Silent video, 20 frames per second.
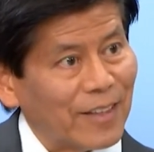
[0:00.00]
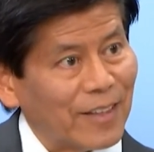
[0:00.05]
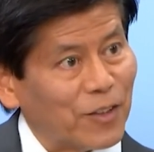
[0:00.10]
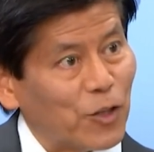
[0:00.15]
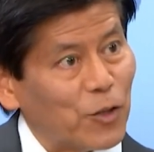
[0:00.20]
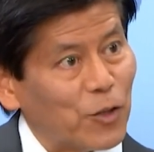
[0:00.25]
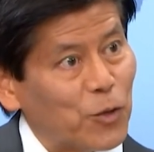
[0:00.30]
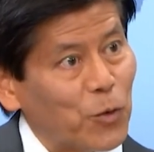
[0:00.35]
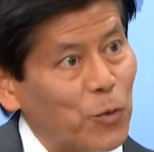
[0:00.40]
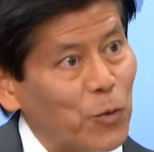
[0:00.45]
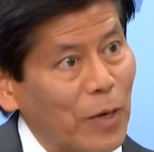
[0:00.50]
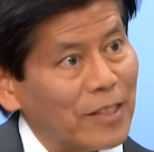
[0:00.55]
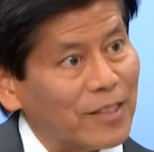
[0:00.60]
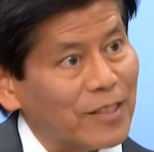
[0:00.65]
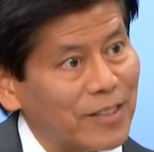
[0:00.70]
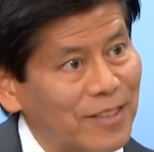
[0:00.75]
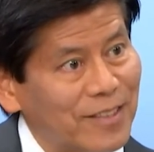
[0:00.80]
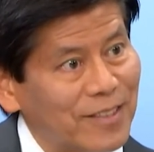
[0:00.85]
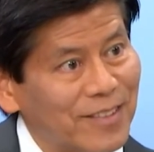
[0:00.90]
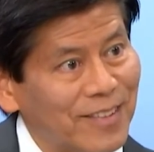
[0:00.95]
the
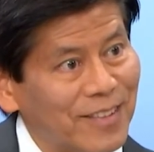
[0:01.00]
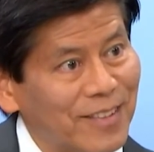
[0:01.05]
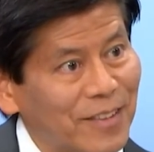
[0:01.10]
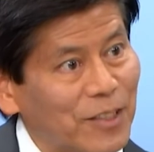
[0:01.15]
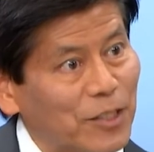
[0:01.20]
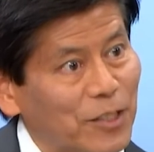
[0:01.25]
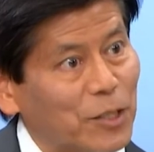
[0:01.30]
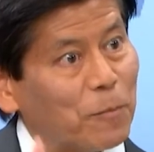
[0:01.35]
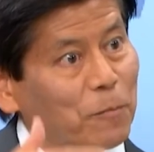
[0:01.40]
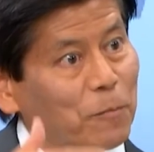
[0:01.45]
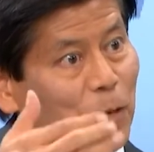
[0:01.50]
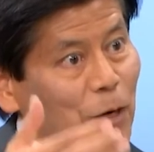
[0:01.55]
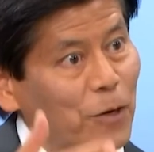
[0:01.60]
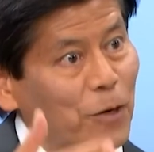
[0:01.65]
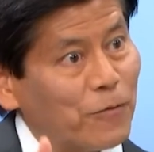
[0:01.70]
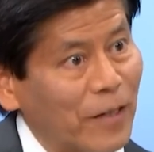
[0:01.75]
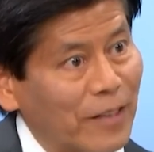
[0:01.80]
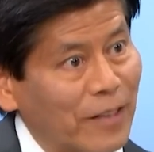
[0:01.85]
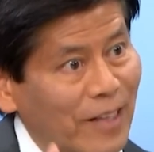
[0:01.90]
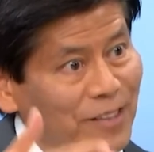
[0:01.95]
U.S. is a
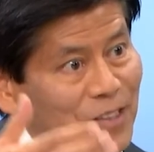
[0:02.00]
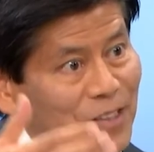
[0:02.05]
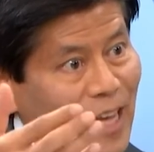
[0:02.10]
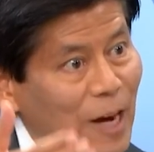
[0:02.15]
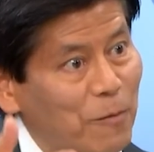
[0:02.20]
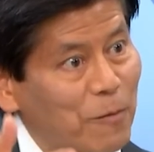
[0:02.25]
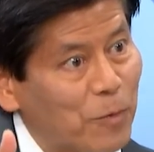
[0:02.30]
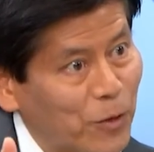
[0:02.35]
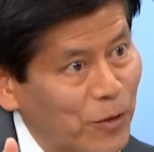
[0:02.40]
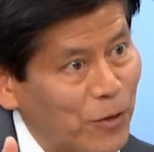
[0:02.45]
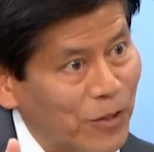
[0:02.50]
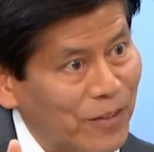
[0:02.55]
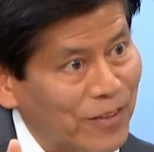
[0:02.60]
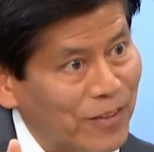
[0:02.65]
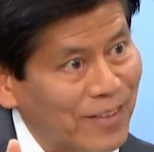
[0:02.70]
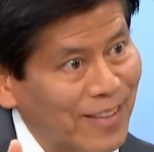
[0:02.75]
perfect example of.